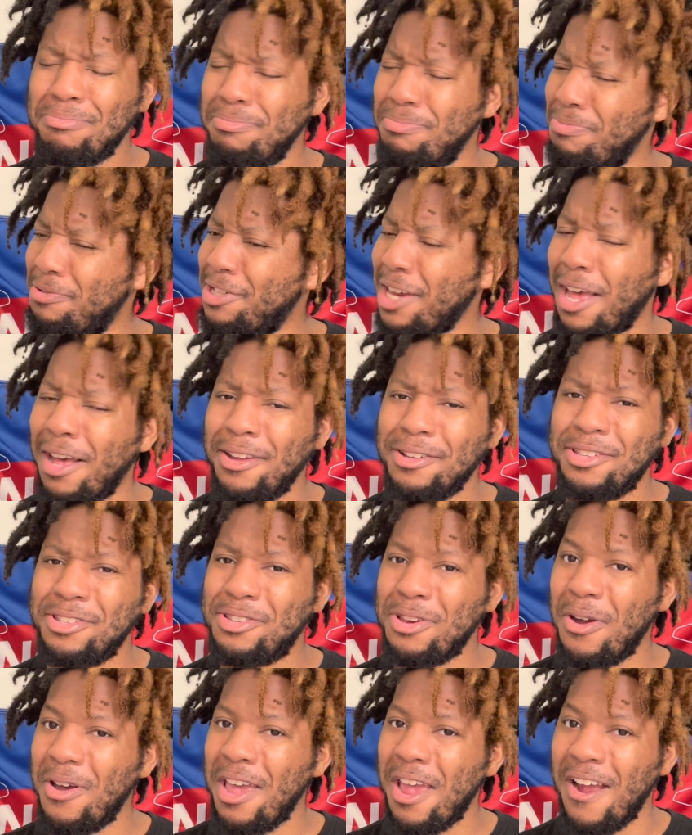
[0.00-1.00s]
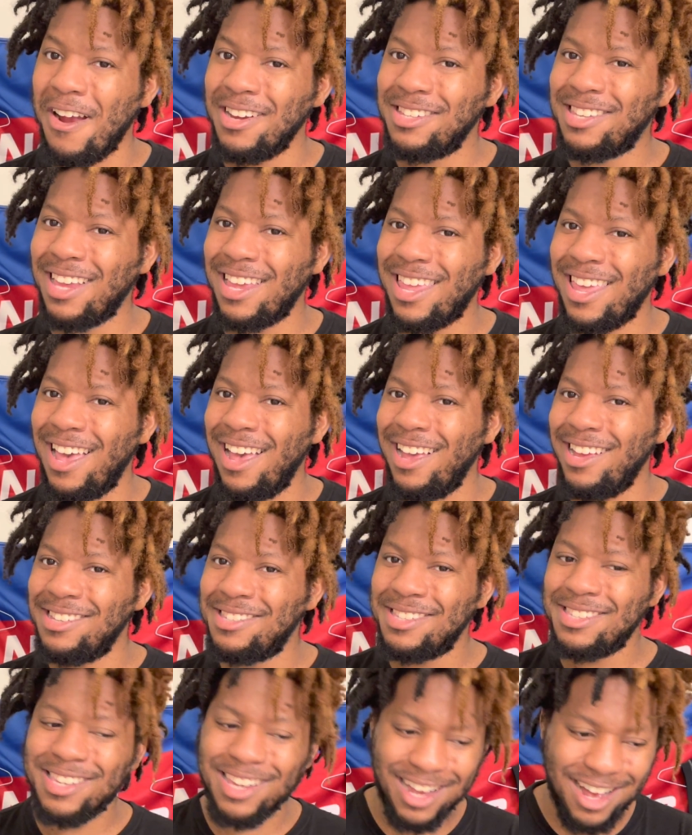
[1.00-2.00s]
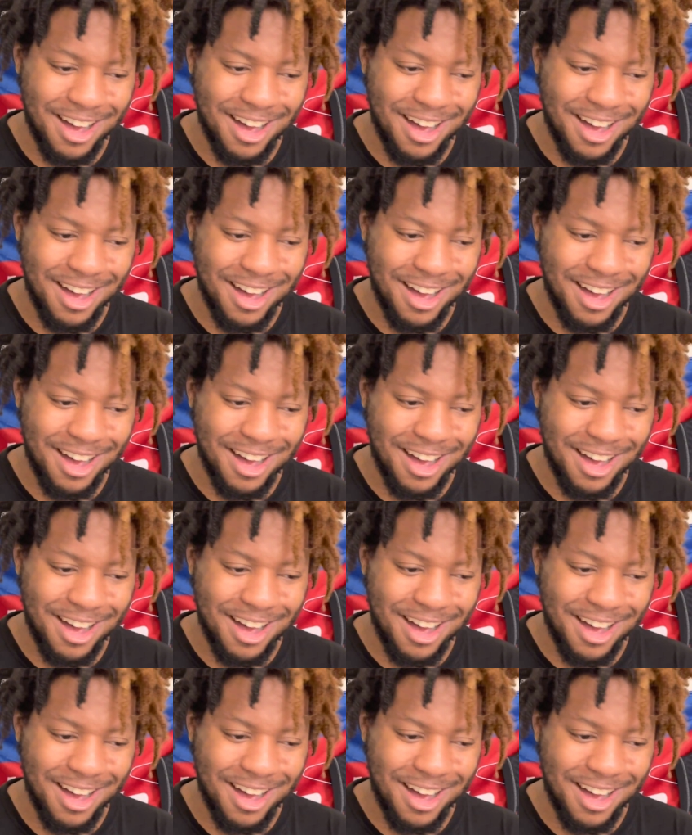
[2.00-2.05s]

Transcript: Shout out to Joe Harris, I guess.